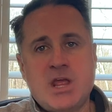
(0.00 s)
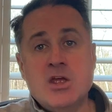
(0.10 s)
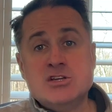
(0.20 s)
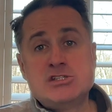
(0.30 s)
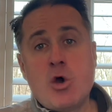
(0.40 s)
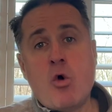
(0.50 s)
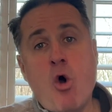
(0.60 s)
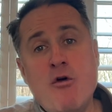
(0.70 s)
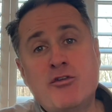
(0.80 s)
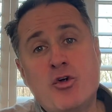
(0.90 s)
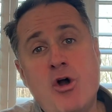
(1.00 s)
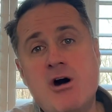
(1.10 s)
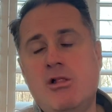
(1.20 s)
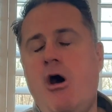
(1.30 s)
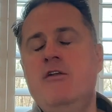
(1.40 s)
So
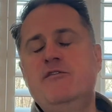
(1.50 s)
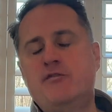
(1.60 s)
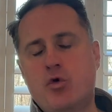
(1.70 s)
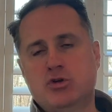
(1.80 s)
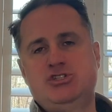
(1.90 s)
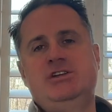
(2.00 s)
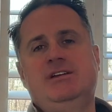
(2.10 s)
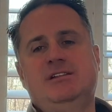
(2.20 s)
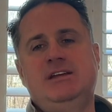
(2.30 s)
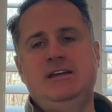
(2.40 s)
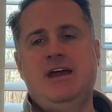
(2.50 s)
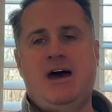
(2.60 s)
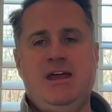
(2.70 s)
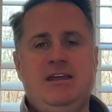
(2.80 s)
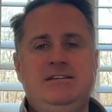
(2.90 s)
overall, unfortunately,
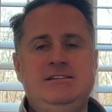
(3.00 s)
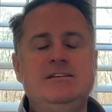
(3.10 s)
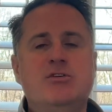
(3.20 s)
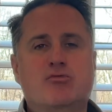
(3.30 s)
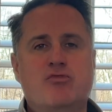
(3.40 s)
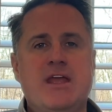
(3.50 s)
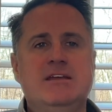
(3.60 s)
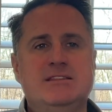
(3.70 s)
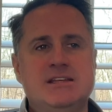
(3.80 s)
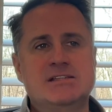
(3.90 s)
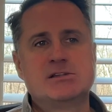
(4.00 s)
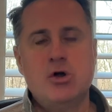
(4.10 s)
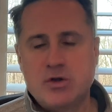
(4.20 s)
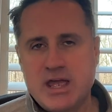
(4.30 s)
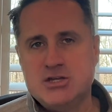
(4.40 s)
I didn't rate this
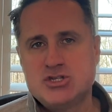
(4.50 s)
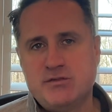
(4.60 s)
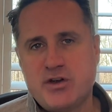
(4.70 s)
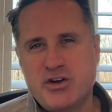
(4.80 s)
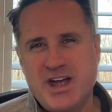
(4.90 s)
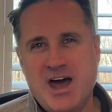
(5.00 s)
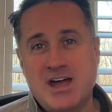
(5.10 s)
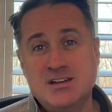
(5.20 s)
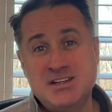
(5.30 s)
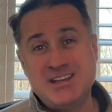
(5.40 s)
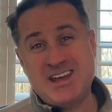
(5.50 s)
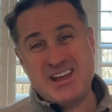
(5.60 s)
location very highly.